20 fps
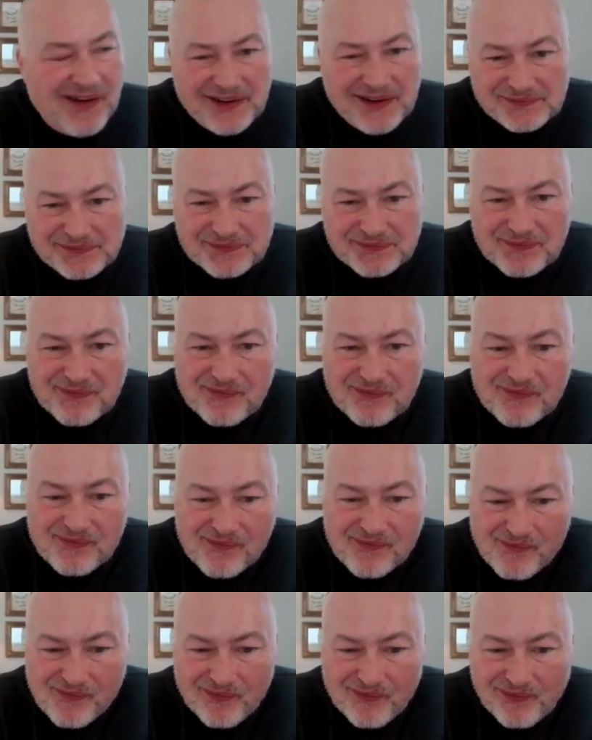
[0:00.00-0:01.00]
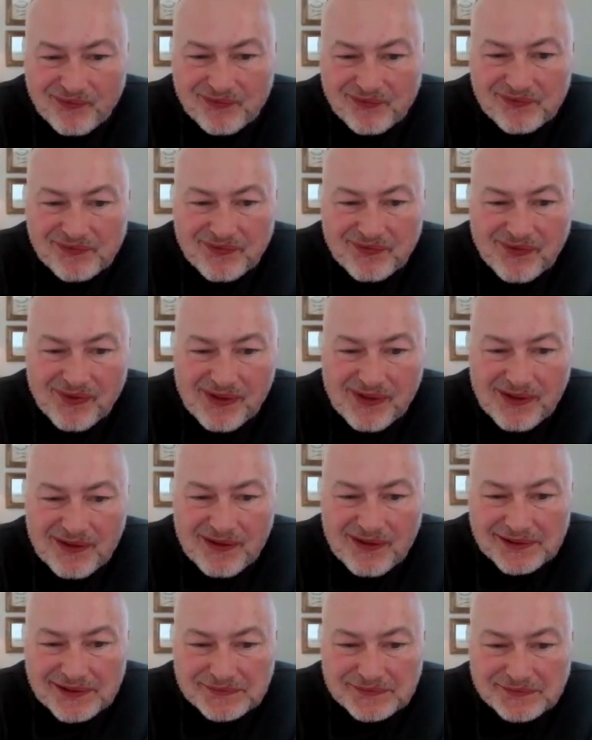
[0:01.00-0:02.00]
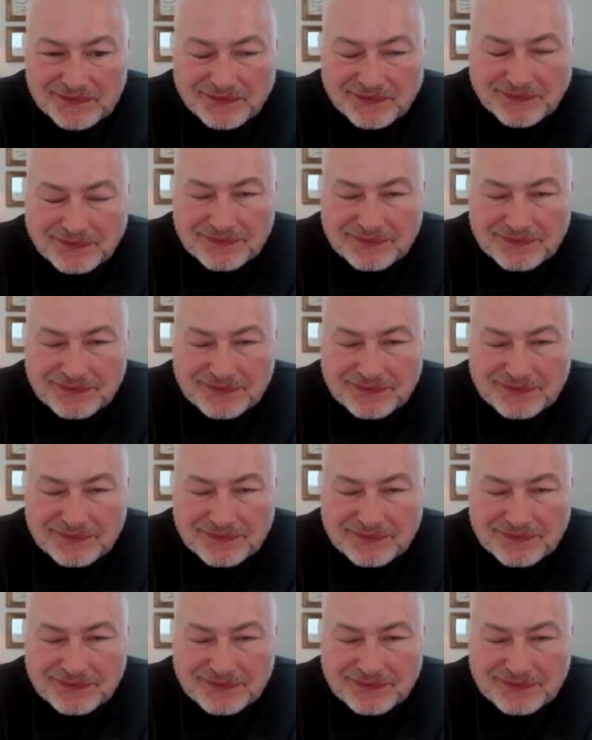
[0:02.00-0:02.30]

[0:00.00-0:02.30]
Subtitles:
argue against, then just I would say